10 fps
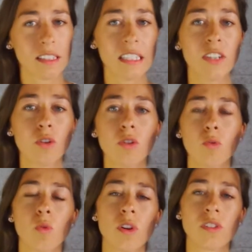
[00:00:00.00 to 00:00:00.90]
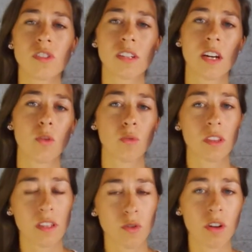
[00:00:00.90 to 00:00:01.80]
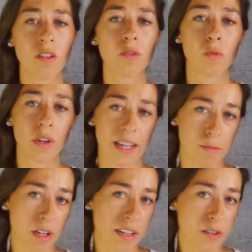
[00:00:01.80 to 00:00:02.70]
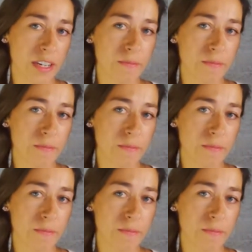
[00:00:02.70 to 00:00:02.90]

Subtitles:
your words, with your vocabulary.